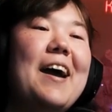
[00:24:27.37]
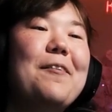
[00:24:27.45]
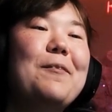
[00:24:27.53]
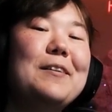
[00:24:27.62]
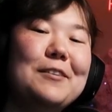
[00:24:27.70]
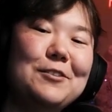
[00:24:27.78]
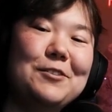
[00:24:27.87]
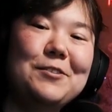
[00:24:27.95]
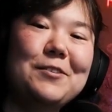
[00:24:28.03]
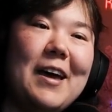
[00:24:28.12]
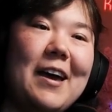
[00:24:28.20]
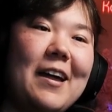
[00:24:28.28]
will
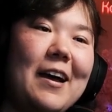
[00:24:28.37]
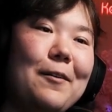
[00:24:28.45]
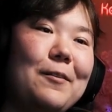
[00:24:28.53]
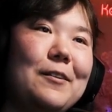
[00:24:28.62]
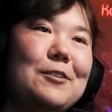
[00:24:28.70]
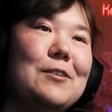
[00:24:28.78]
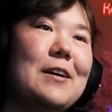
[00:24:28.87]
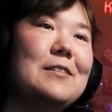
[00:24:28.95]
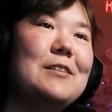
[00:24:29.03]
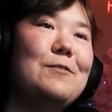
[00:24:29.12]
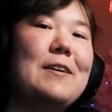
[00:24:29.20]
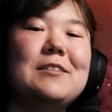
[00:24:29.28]
do that. I will
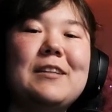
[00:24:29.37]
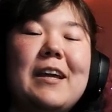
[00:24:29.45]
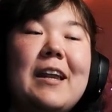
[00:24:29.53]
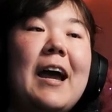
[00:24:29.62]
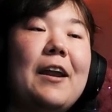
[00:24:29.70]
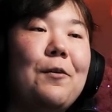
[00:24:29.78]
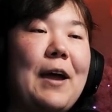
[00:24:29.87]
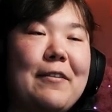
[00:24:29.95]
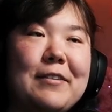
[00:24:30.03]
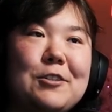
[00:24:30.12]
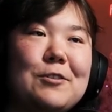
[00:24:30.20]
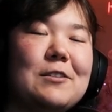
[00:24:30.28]
dress as fancy as I can. I don't have
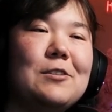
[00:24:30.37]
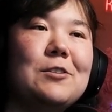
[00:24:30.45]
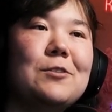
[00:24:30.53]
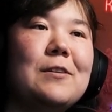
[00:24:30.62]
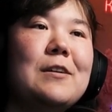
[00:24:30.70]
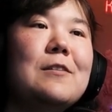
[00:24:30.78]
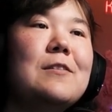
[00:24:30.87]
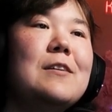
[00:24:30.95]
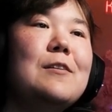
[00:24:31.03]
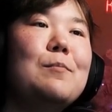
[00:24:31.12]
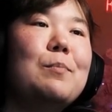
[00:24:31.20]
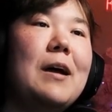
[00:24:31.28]
any dresses or
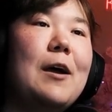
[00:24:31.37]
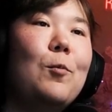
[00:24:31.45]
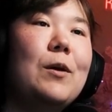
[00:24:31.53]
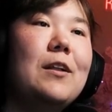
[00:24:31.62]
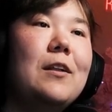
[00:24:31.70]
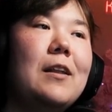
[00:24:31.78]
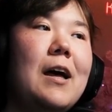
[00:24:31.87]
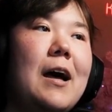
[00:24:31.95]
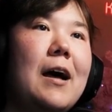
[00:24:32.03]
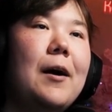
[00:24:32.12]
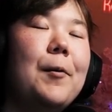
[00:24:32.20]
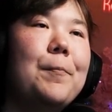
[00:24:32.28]
anything, but I will
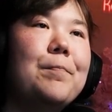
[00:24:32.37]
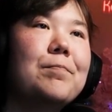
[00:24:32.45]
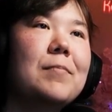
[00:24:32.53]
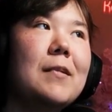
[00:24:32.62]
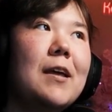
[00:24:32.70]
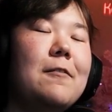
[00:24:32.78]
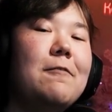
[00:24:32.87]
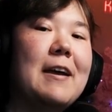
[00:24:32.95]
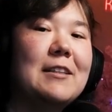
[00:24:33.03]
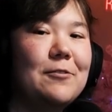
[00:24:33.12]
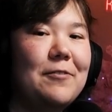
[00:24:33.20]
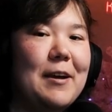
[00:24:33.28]

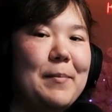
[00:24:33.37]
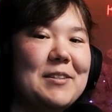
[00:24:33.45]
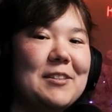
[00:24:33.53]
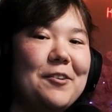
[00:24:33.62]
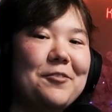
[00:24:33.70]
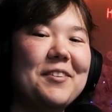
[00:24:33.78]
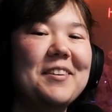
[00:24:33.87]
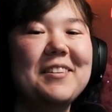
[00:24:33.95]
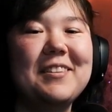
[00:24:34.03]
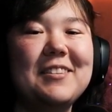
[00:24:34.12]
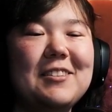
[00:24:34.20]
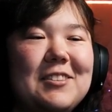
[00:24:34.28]
fancify myself,
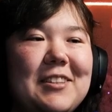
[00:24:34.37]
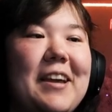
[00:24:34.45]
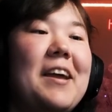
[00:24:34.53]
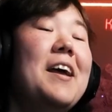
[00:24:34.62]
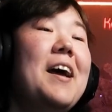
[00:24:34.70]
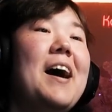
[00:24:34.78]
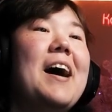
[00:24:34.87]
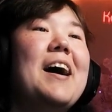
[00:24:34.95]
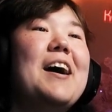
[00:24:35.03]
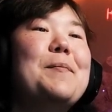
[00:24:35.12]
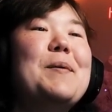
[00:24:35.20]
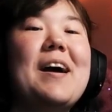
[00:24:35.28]
to say.
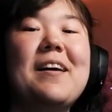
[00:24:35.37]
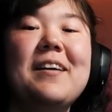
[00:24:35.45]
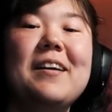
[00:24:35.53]
But yeah.